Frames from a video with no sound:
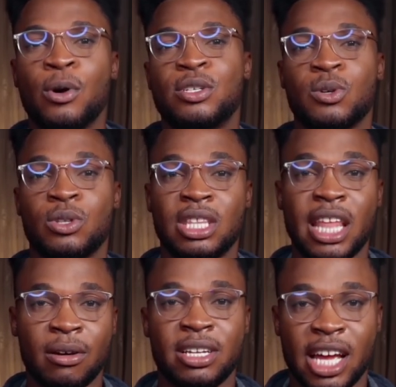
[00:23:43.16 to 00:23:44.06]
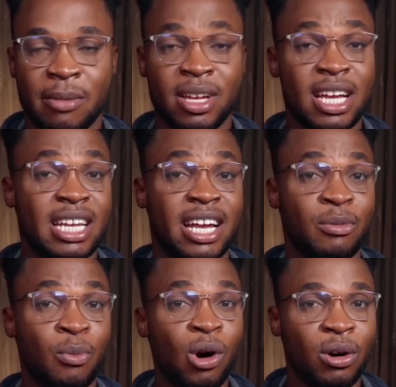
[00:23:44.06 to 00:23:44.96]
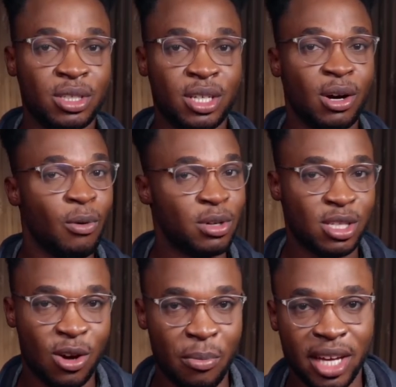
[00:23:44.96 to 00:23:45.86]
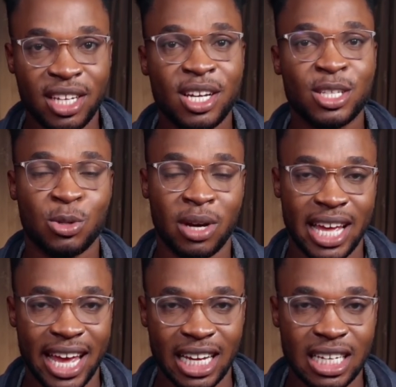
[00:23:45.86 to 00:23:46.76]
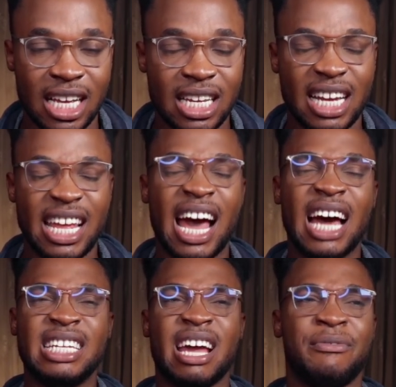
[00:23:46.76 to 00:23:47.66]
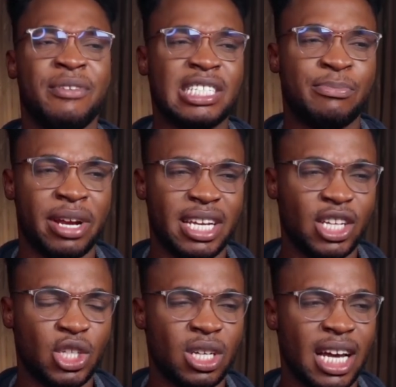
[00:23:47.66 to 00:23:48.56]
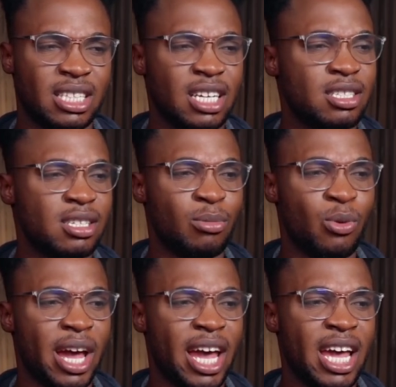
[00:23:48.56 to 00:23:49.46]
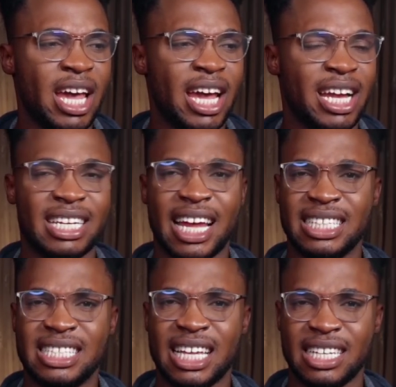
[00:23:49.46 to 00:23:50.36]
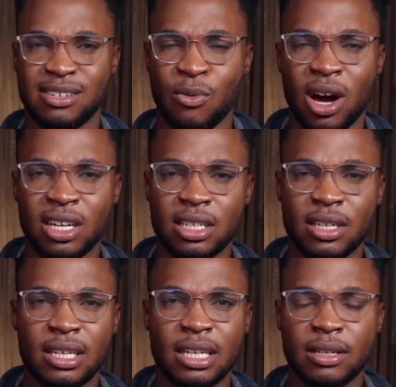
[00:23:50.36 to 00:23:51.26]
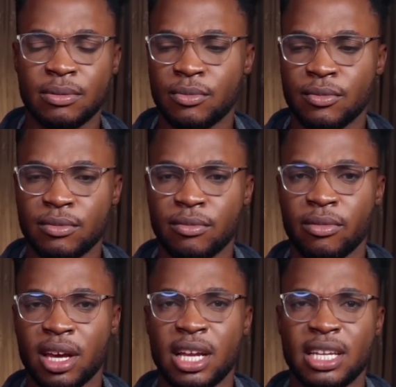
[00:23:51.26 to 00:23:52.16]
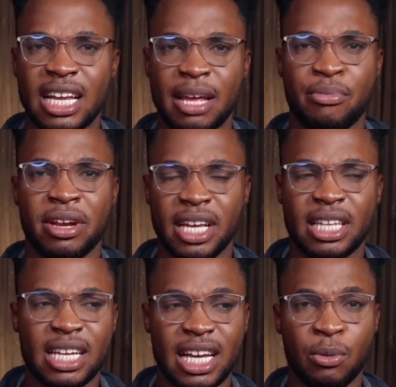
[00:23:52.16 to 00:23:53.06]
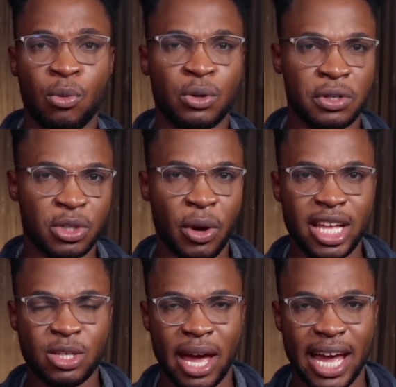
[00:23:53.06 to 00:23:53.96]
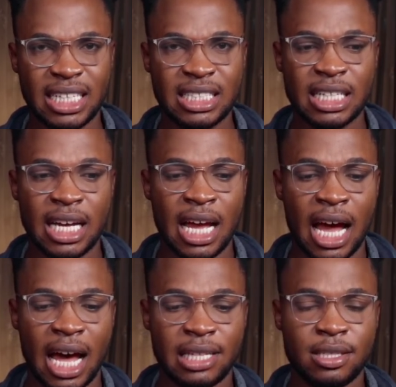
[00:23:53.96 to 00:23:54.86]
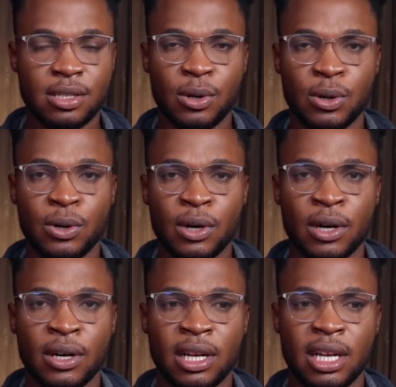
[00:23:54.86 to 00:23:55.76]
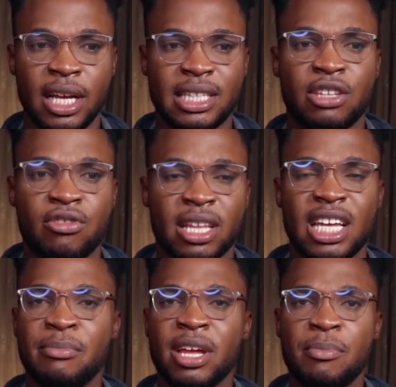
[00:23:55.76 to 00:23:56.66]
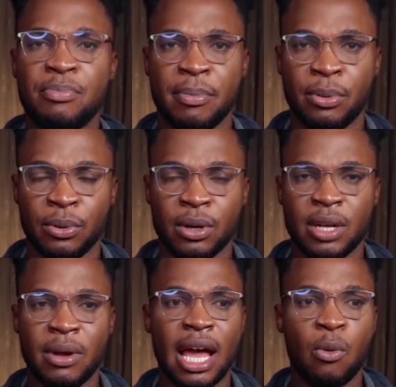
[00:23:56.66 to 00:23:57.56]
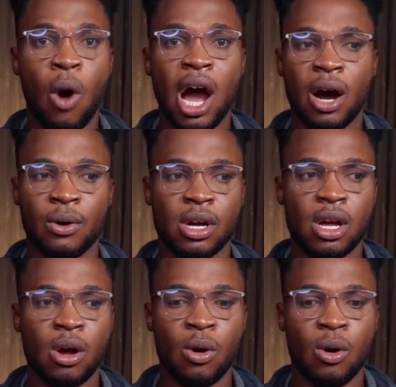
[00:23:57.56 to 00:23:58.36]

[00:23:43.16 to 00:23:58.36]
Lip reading: was to tell them that the world was coming to an end. Now, they had their first prediction, I think somewhere in 1991, that they predicted that the world was going to end. And so it attracted many people. They were like, wow,